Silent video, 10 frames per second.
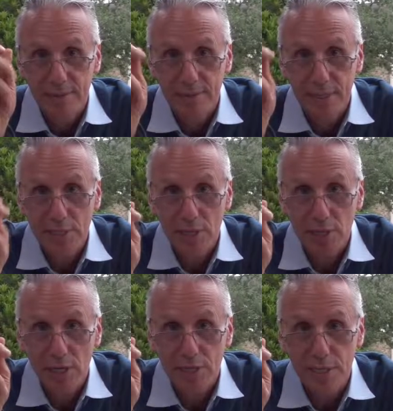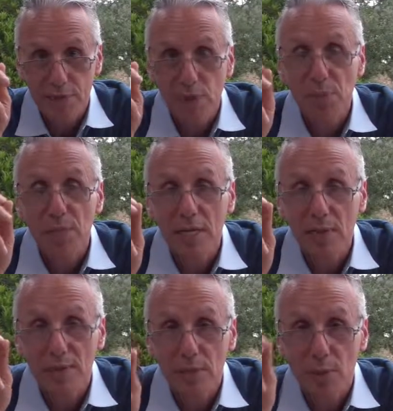decentralized, if you
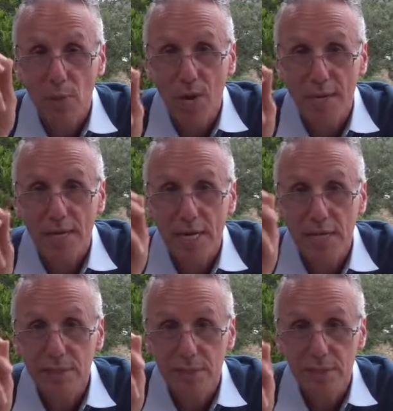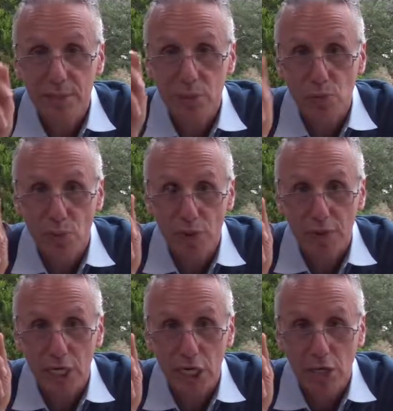believe that the way that the internet is
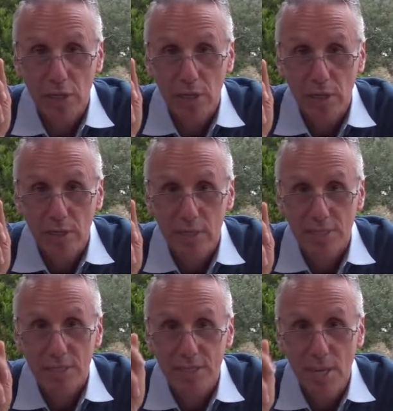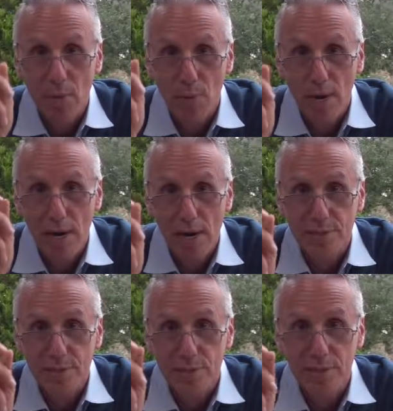working is the same way
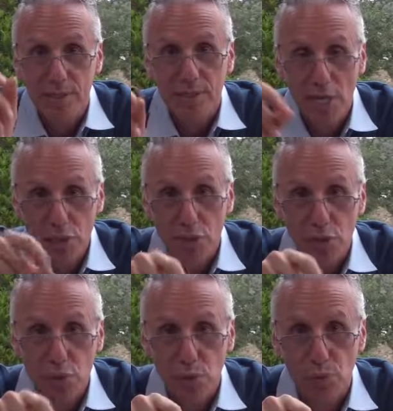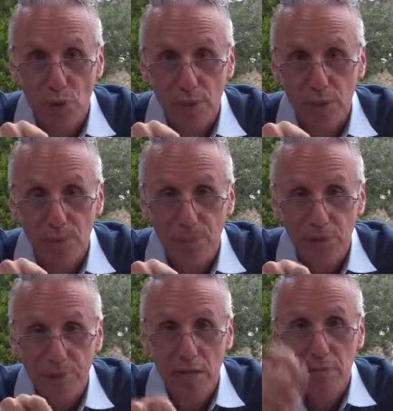organization should work,
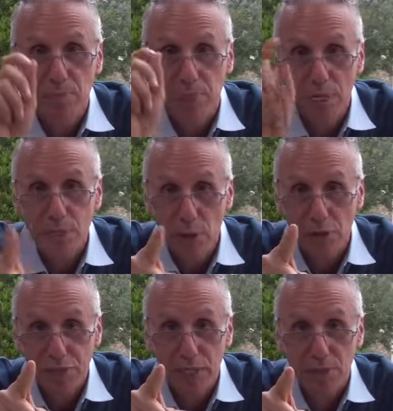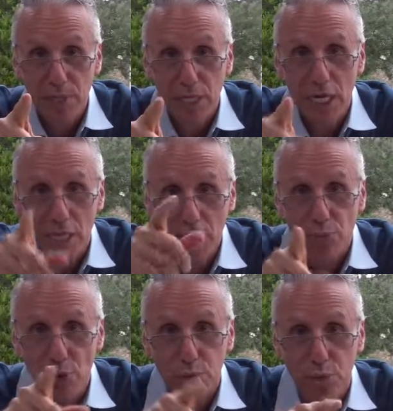then please contact me and let's
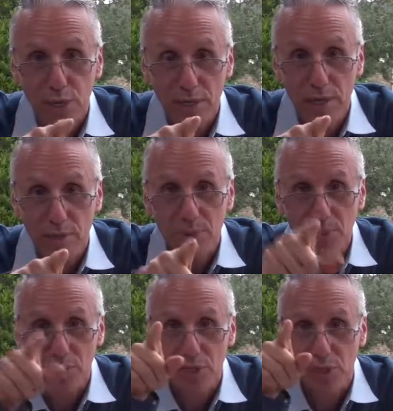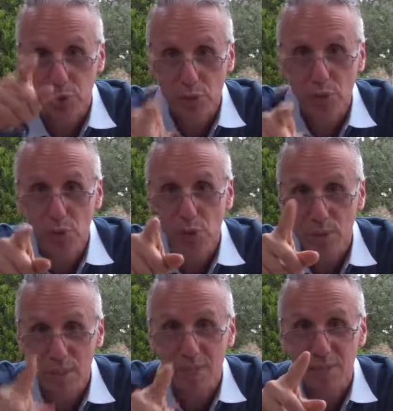work together, because I do
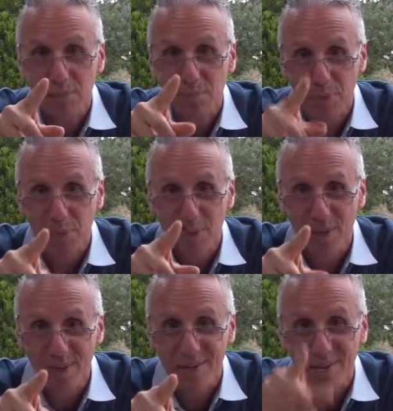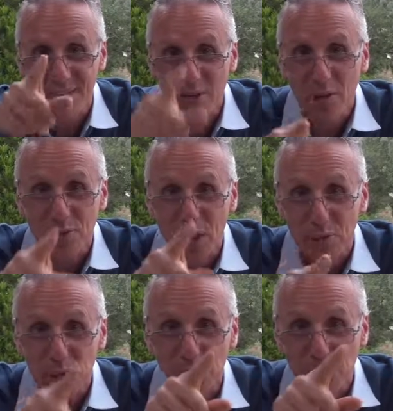need people that knows how
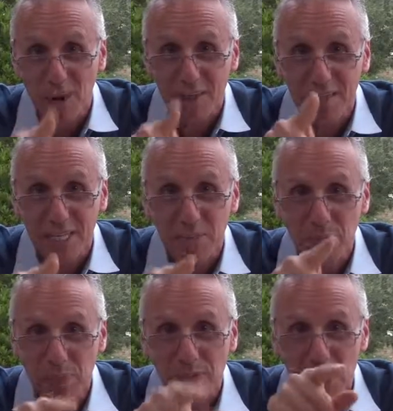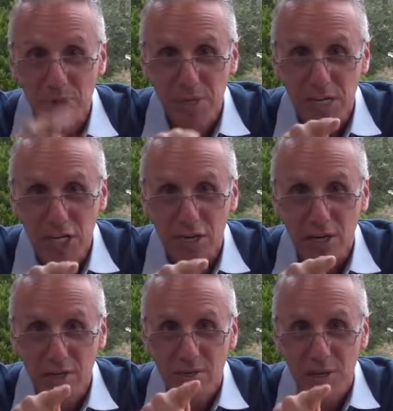to marketing better than me,
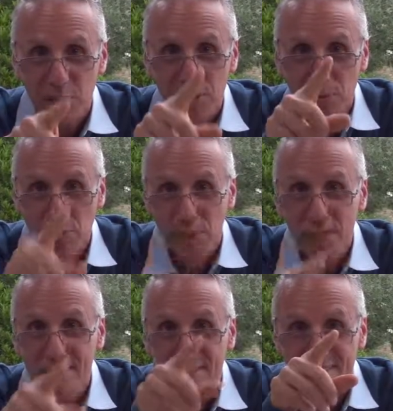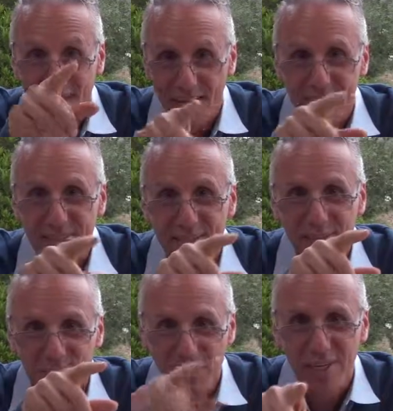because I'm really sucks
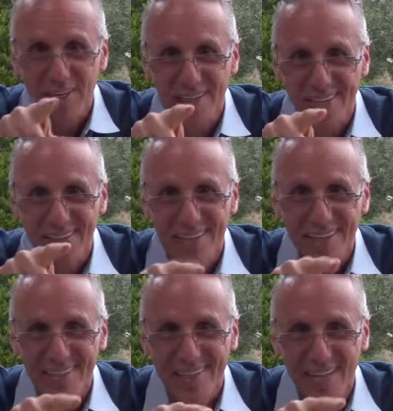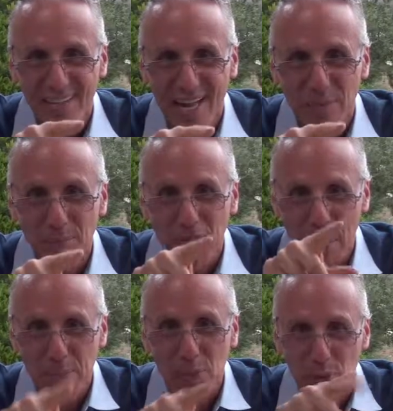in doing it. And I'll be
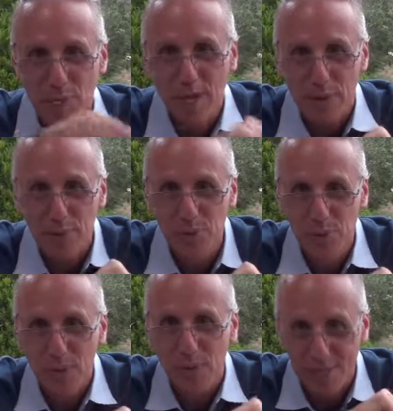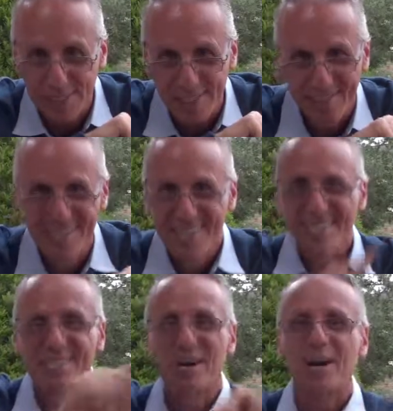happy to learn how to do it correctly. So